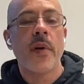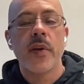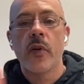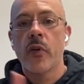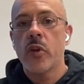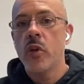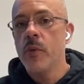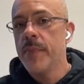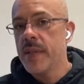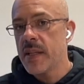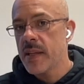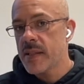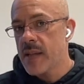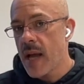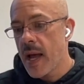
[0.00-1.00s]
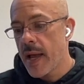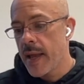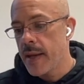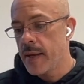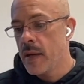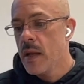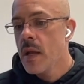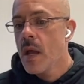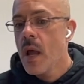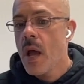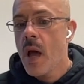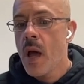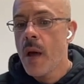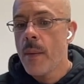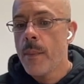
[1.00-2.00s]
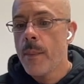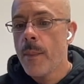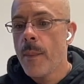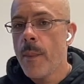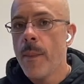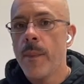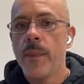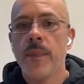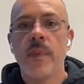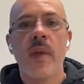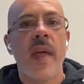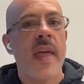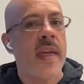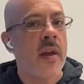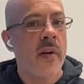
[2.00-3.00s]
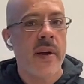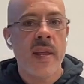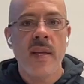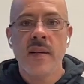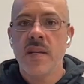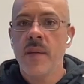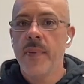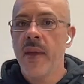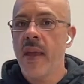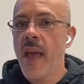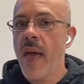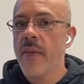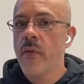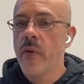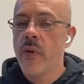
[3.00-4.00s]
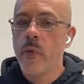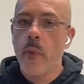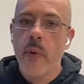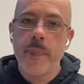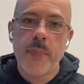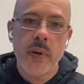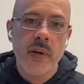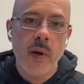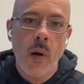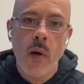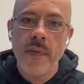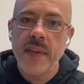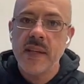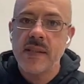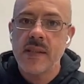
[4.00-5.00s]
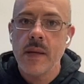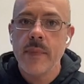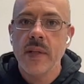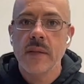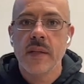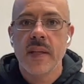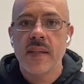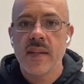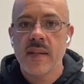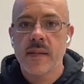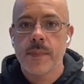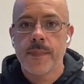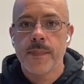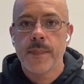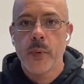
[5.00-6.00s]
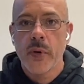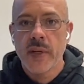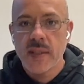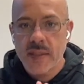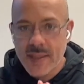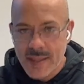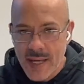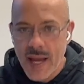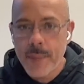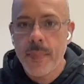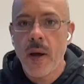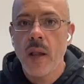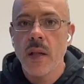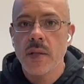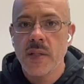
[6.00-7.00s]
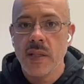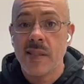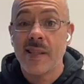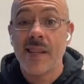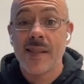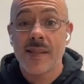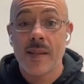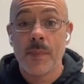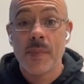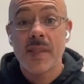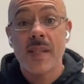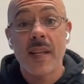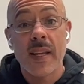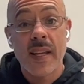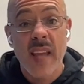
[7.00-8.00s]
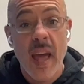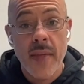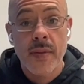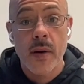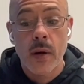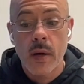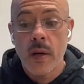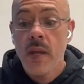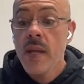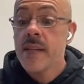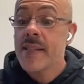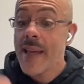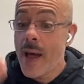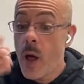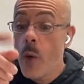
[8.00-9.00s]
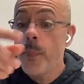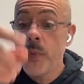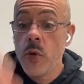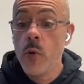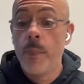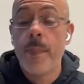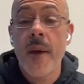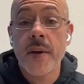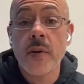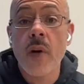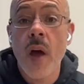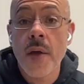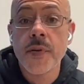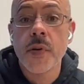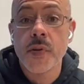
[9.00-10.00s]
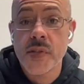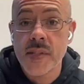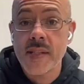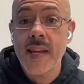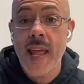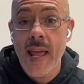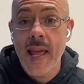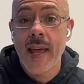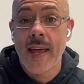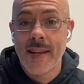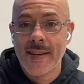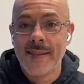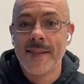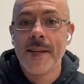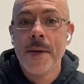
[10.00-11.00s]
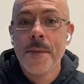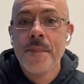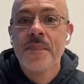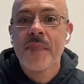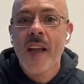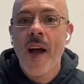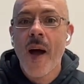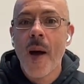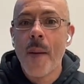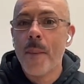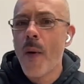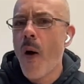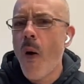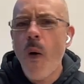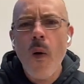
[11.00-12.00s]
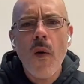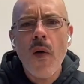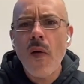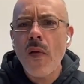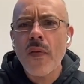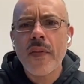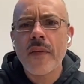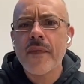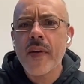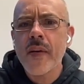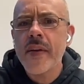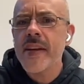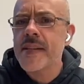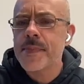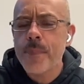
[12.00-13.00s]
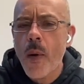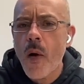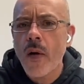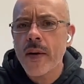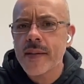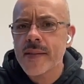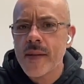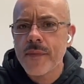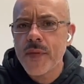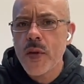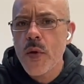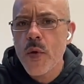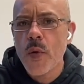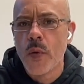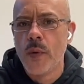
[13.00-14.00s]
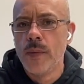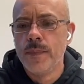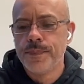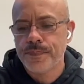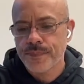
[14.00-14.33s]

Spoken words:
your human design. Here at Entpgathering, we put all these seemingly disparate typology systems together to help you better understand all the various parts of you